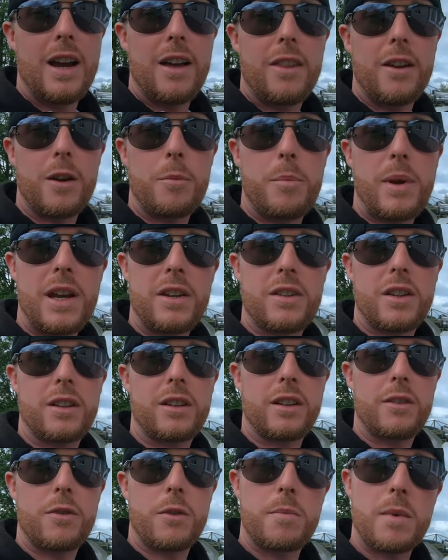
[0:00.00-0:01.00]
they're
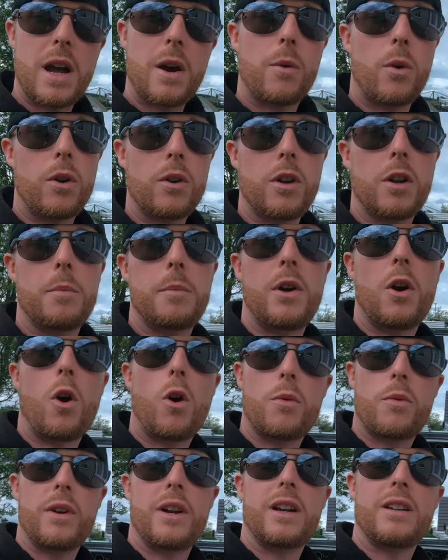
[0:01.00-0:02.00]
basically from now on going to be
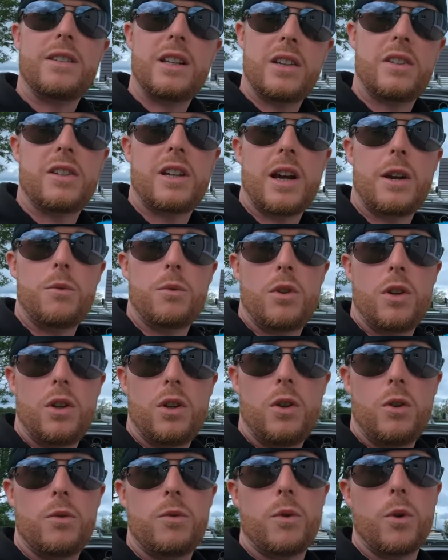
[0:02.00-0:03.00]
offering a discount to
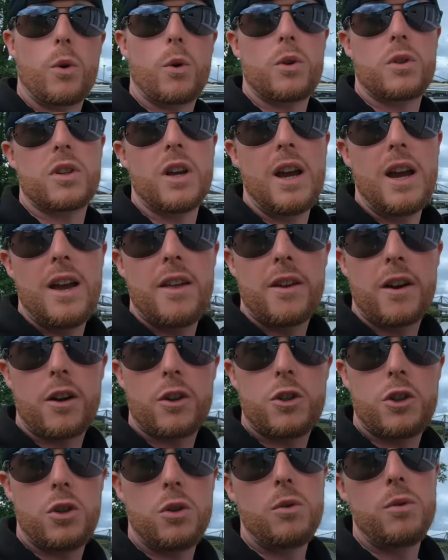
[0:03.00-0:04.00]
you folks that are
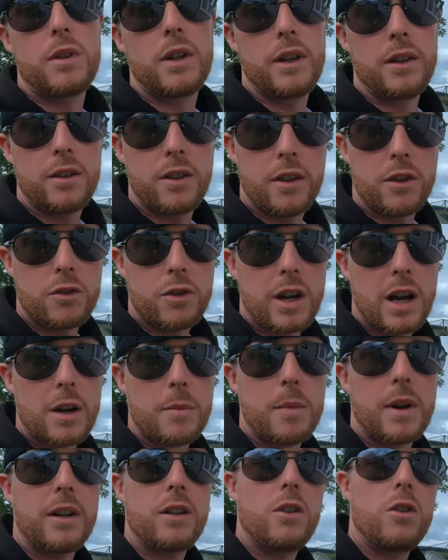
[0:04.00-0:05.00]
tuned into the
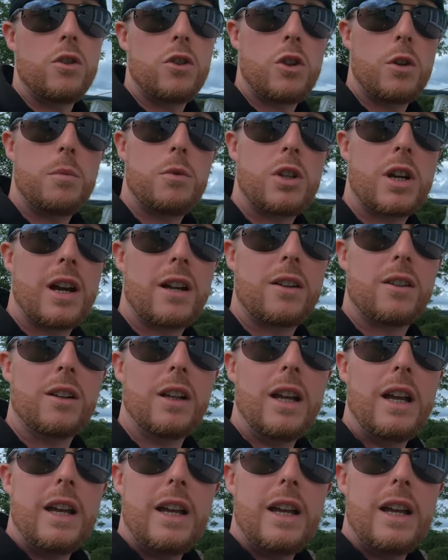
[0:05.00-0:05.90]
Tradman YouTube channel.